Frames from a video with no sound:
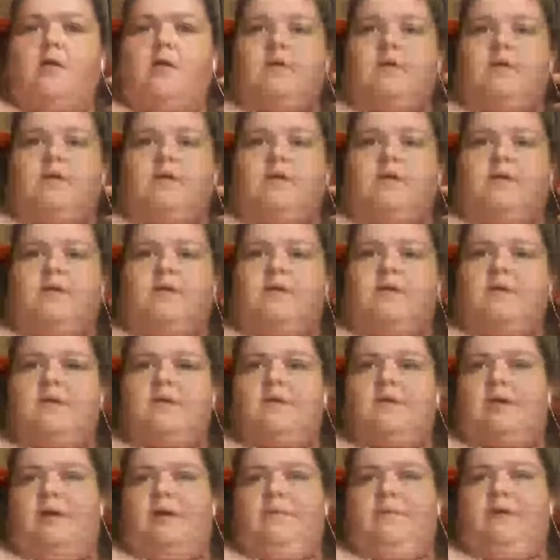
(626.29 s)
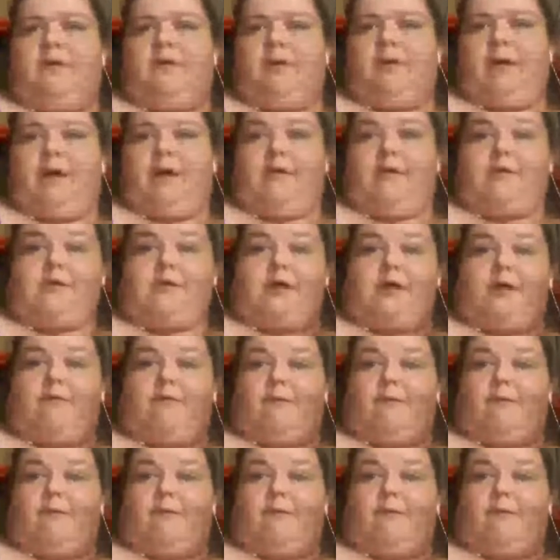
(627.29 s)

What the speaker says: since I bought it outside